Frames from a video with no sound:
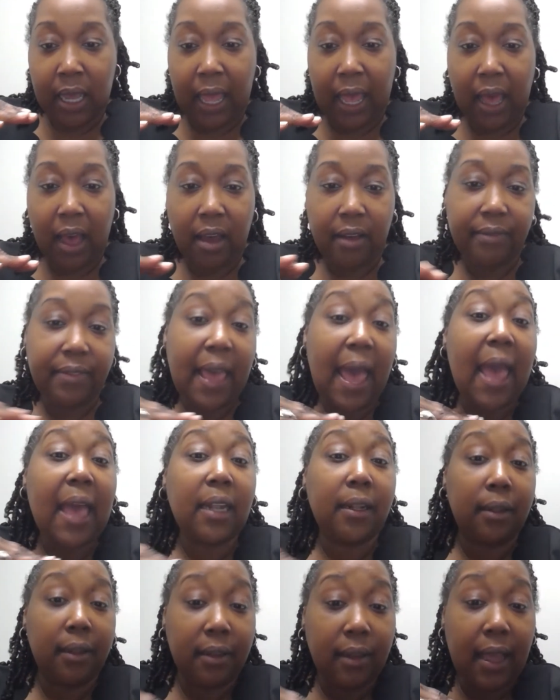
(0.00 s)
of that
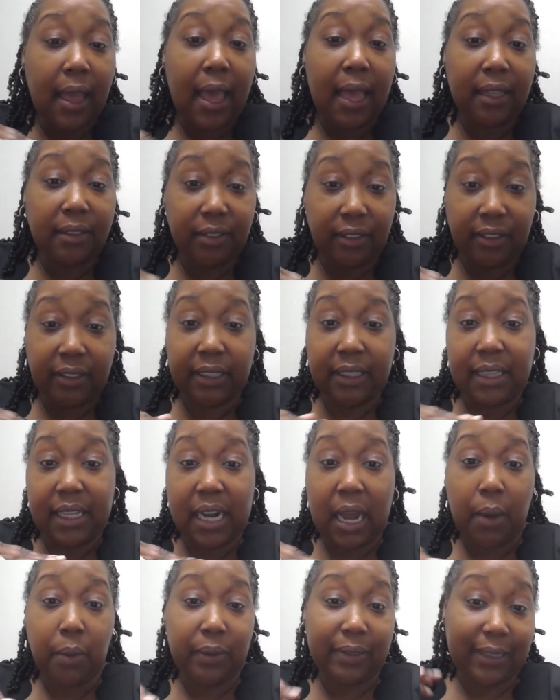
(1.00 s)
agency that
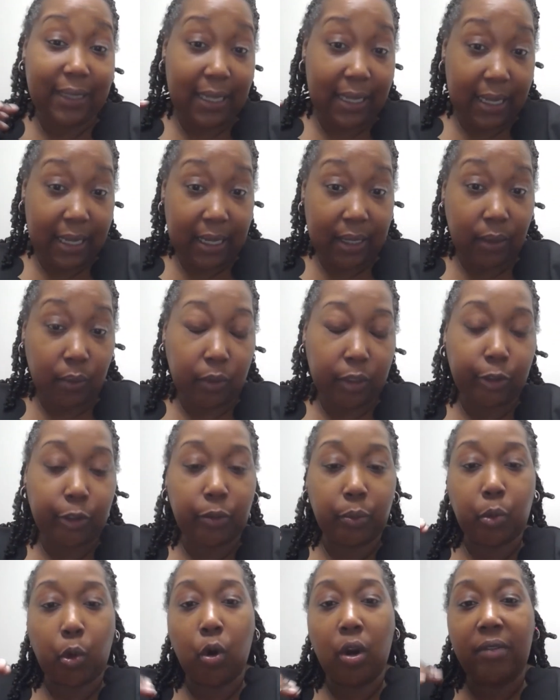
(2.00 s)
I was in, which was
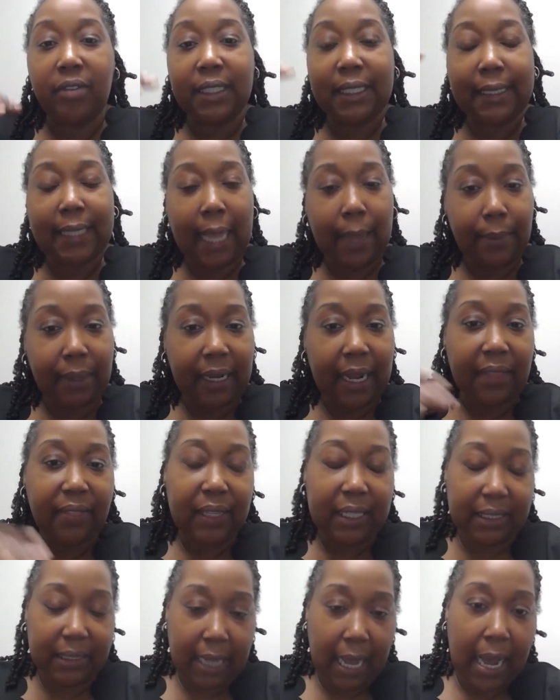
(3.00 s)
more of a debit at
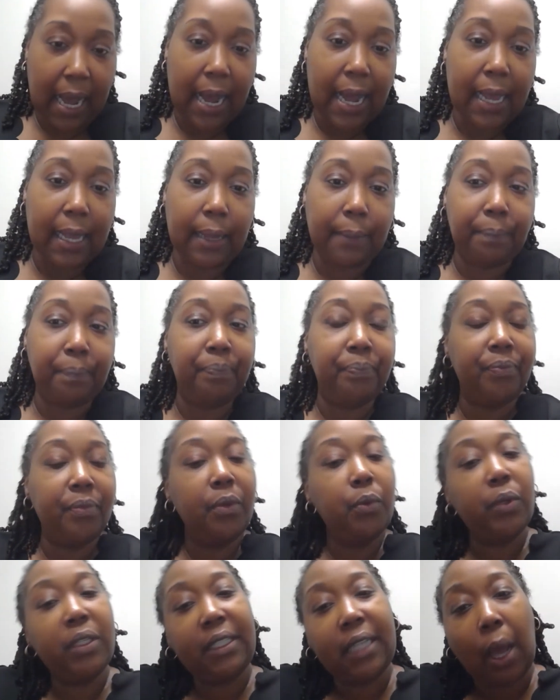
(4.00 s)
that time,
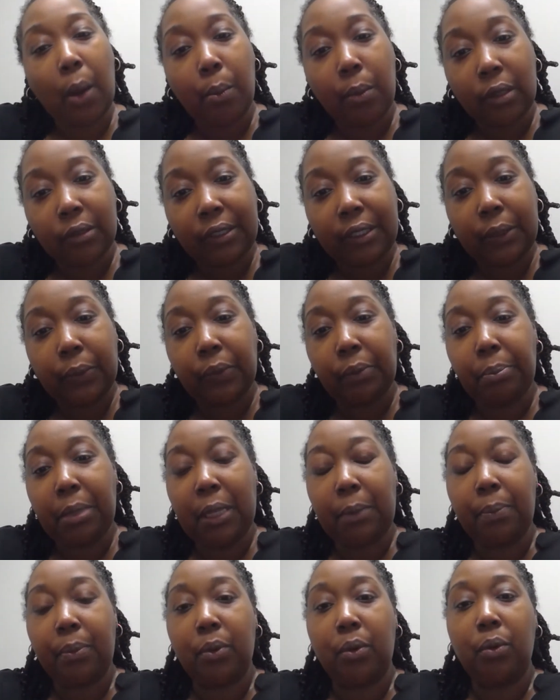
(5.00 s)
we dealt mostly with
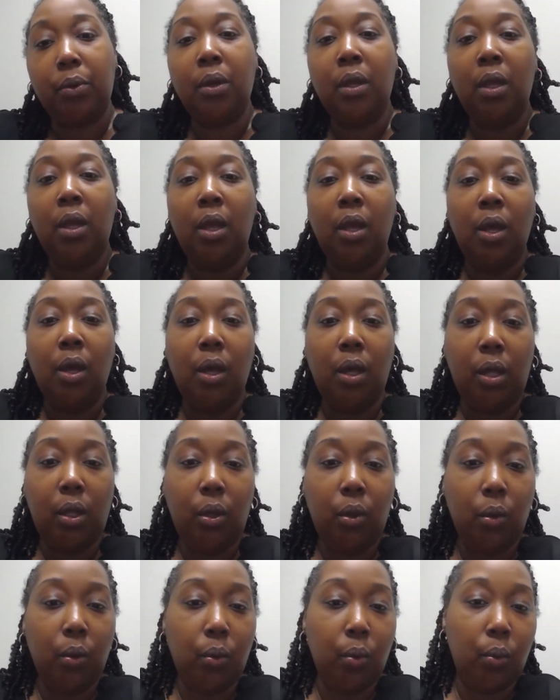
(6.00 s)
people
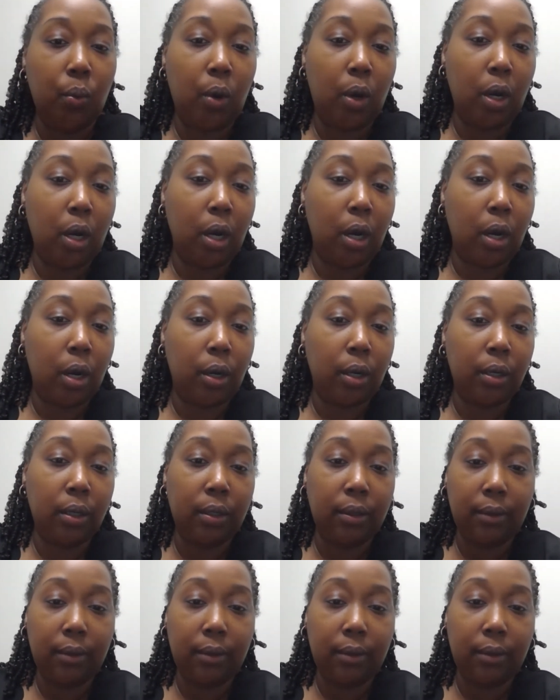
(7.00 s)
who were